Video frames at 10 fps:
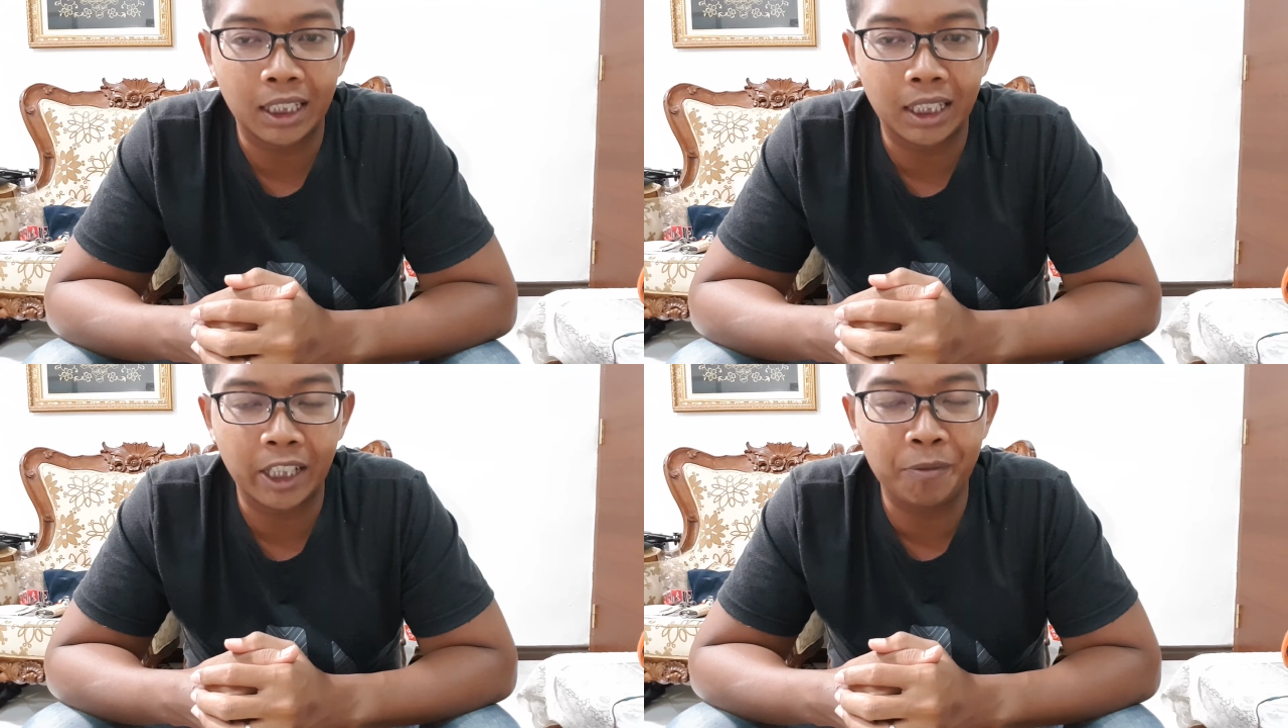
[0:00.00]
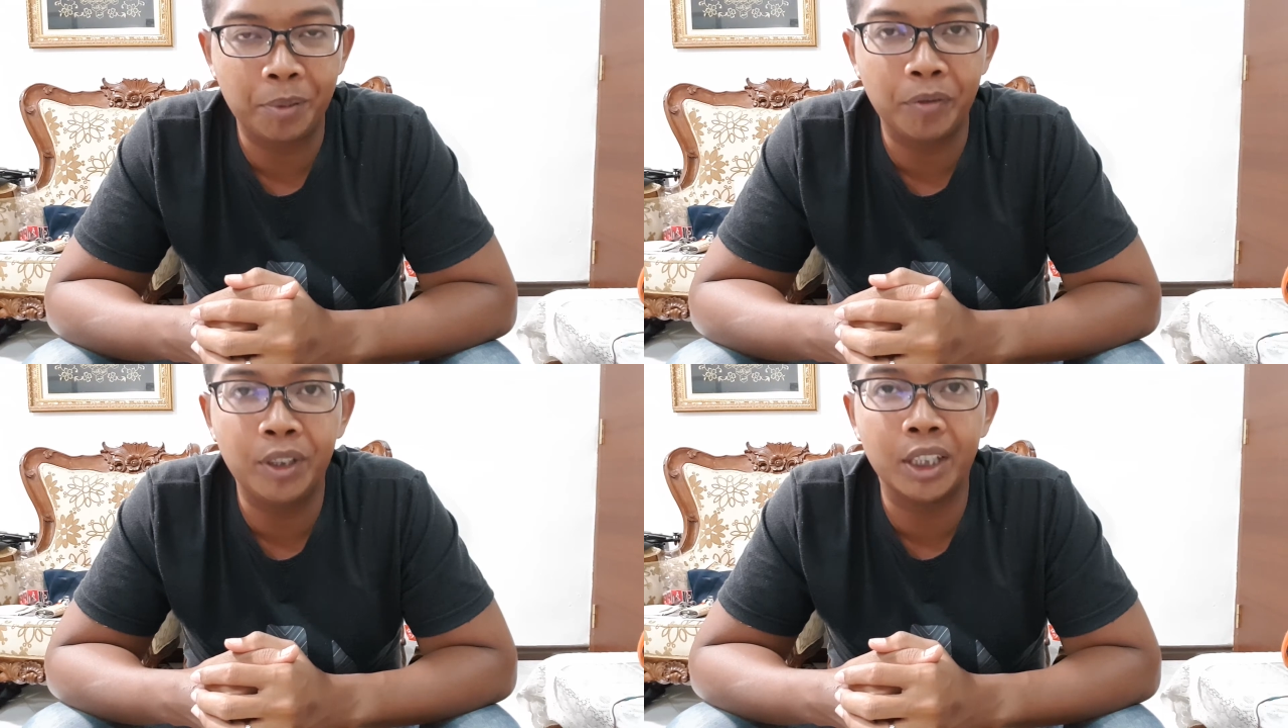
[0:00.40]

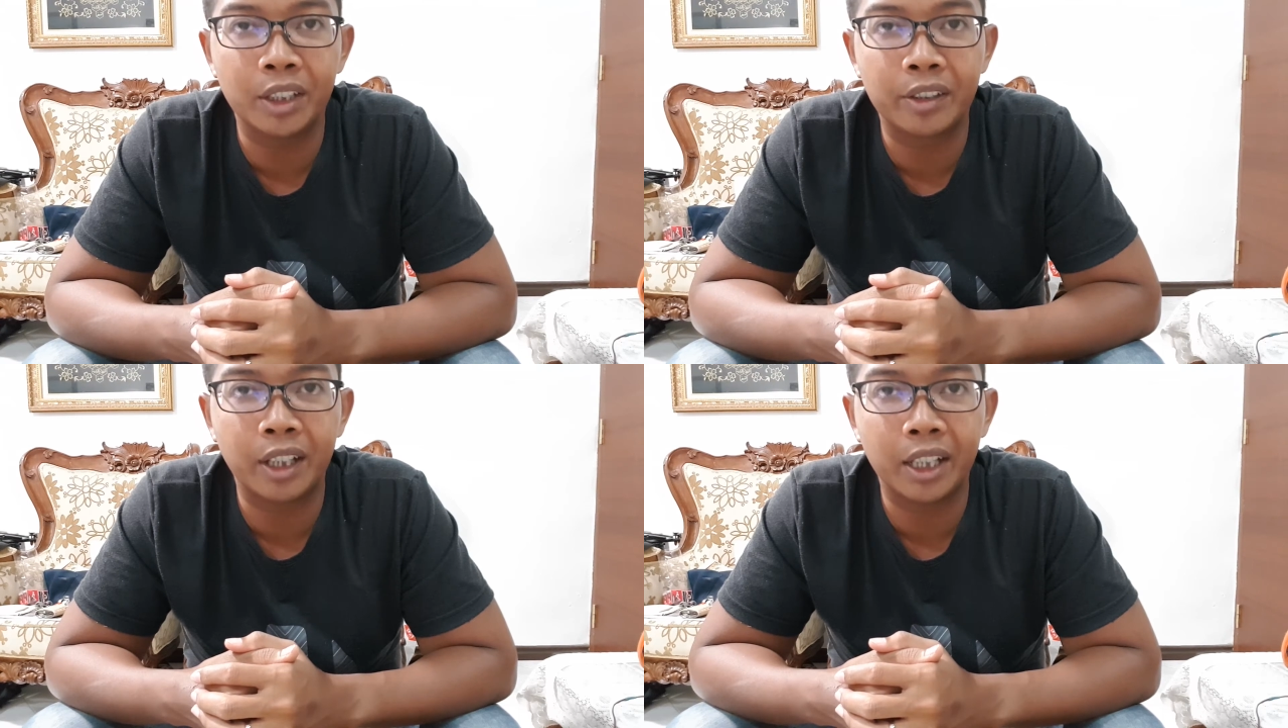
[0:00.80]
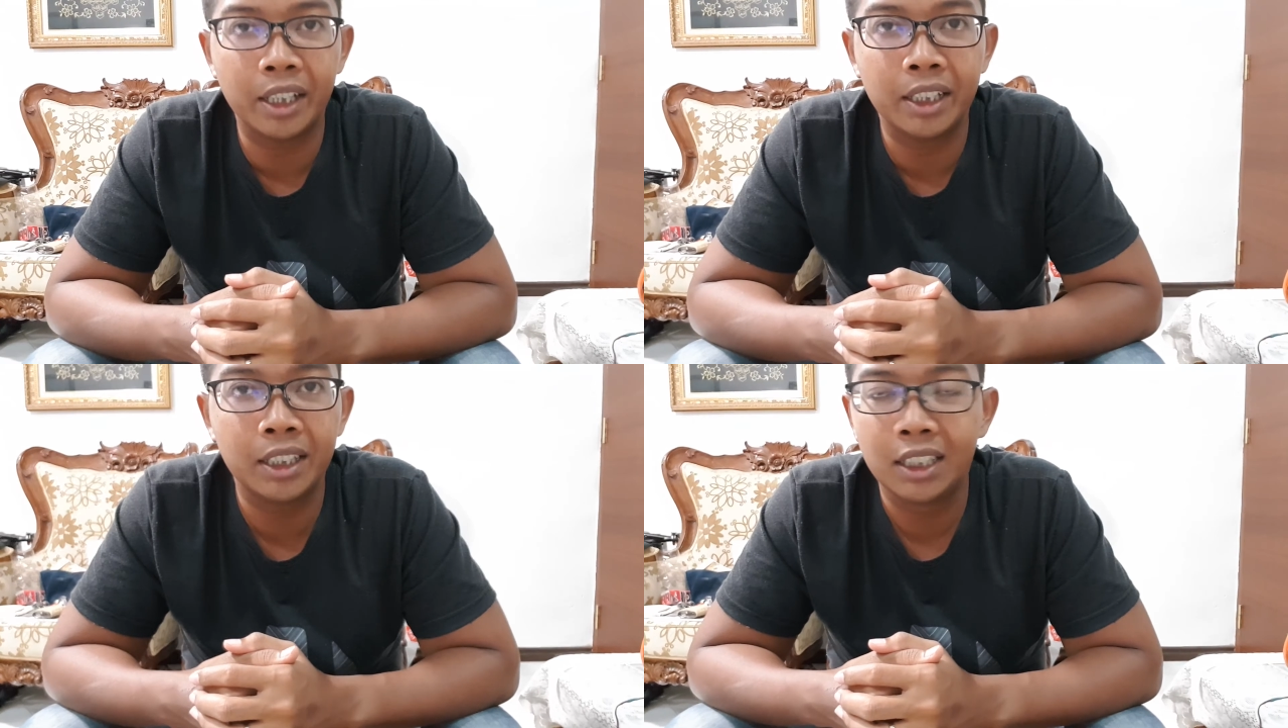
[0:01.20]
FPV a try,
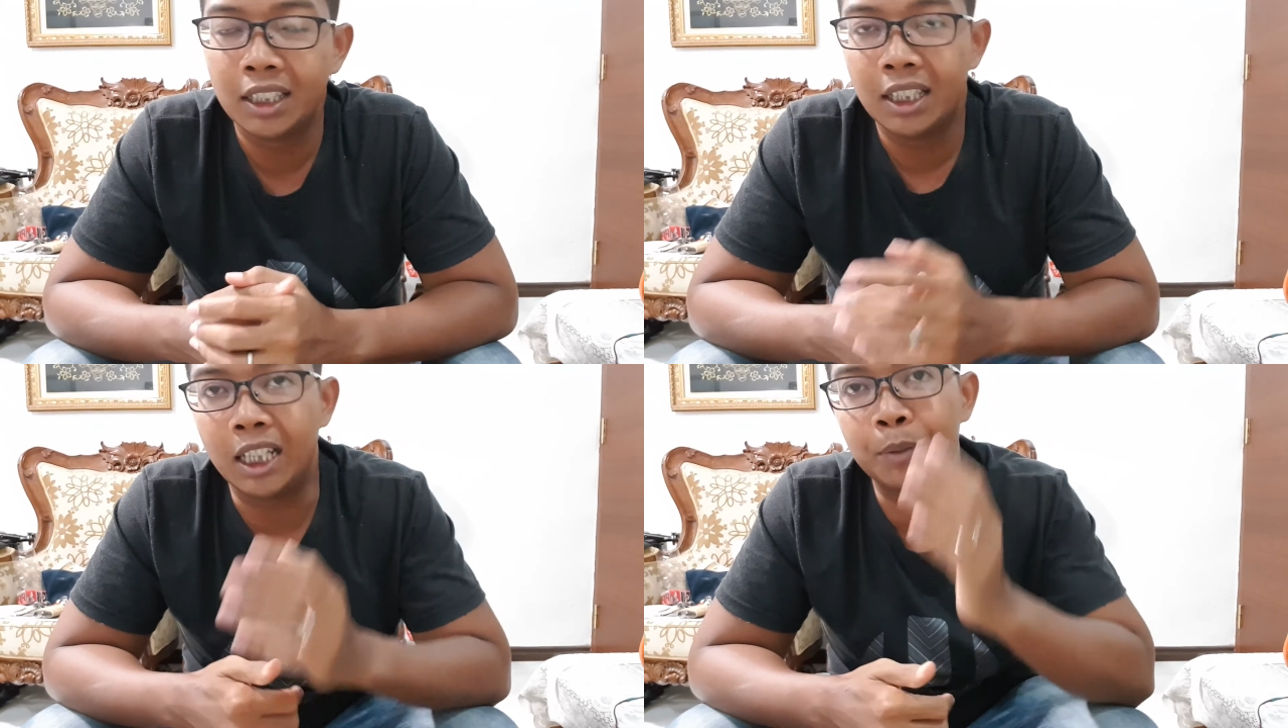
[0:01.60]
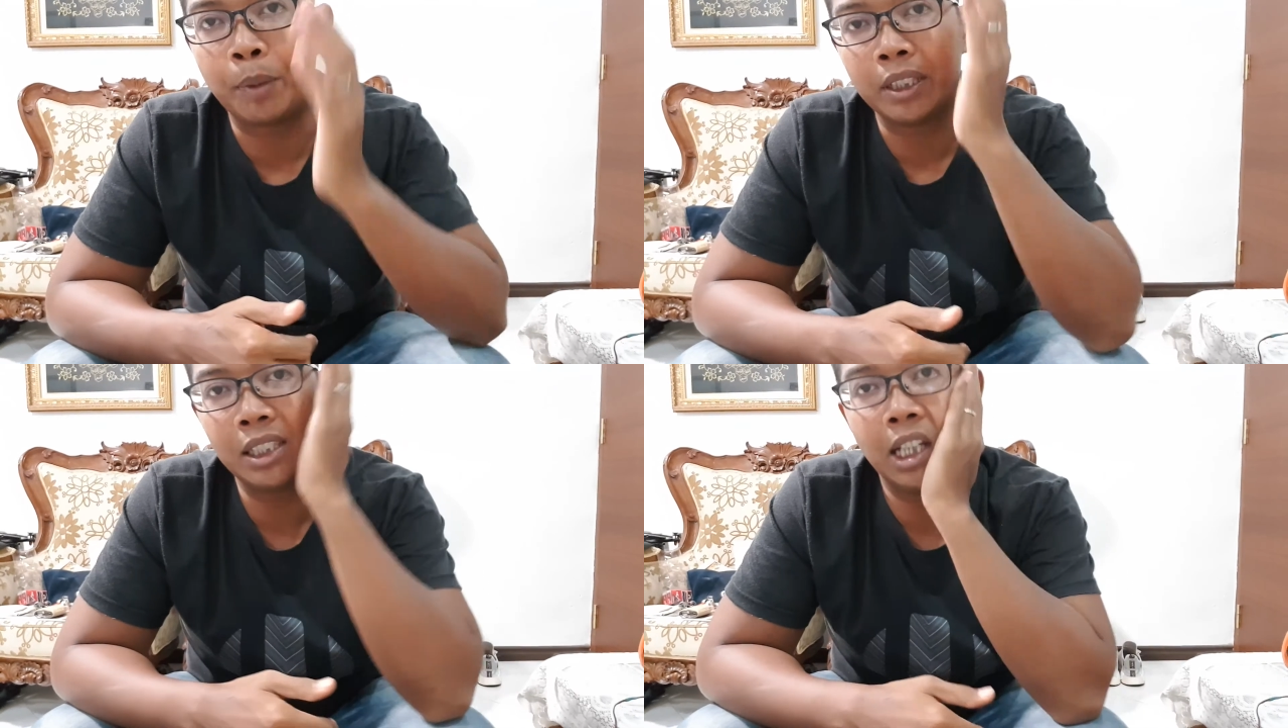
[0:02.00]

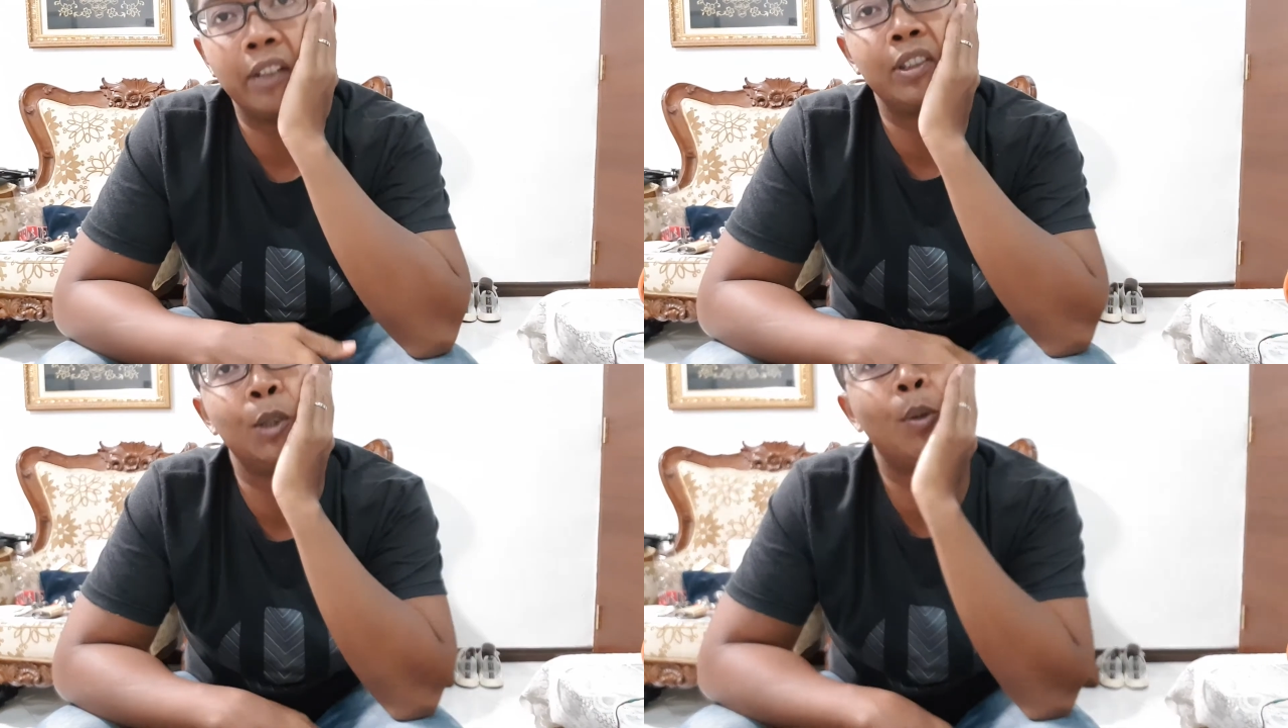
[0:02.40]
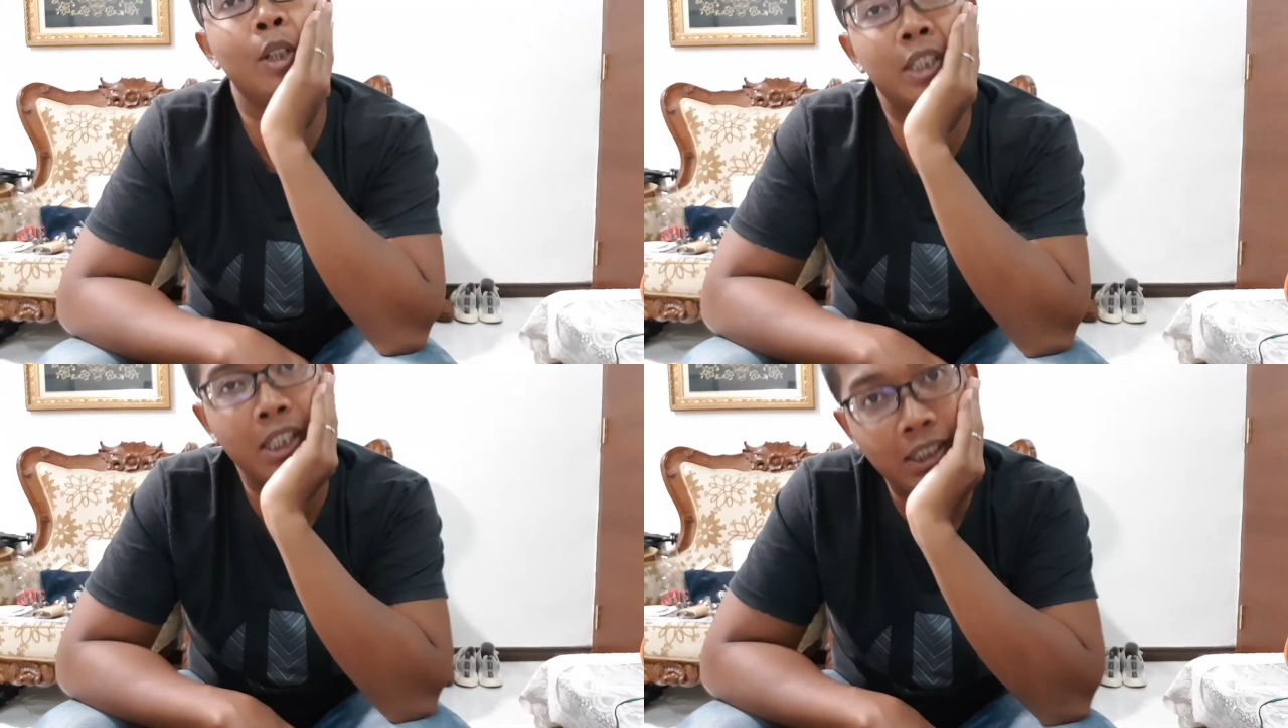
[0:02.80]
especially after
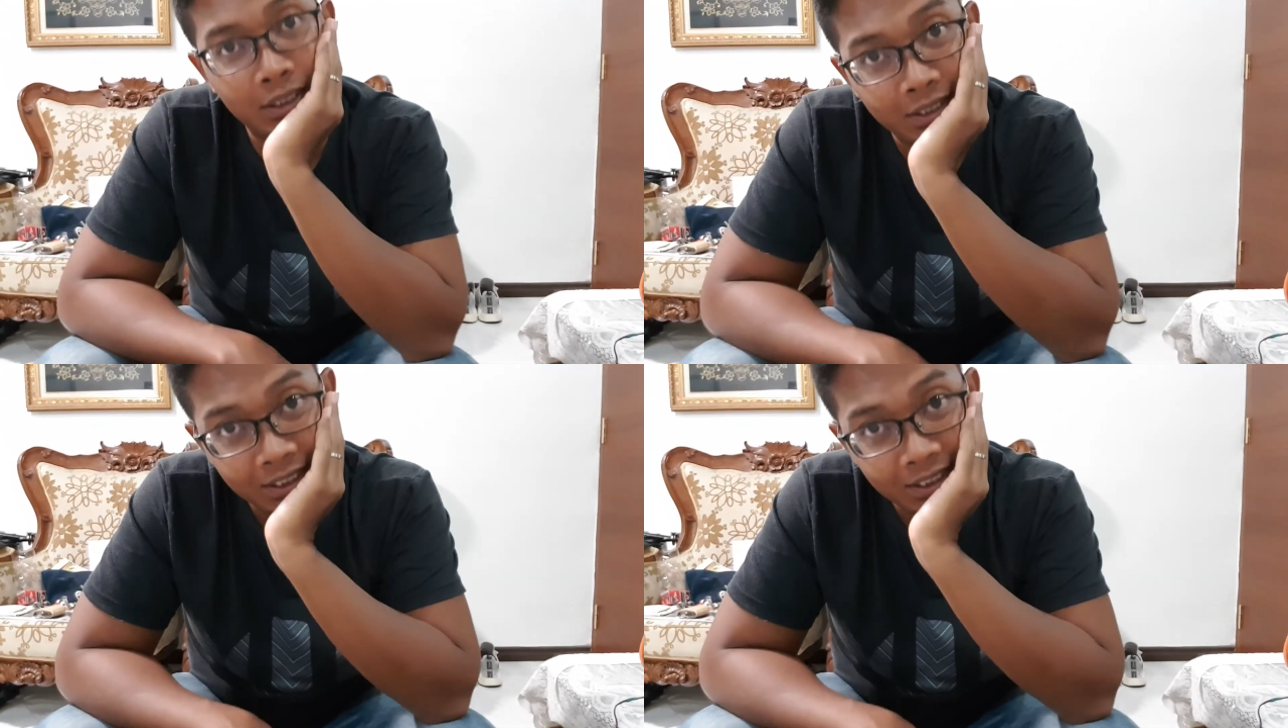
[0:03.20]
watching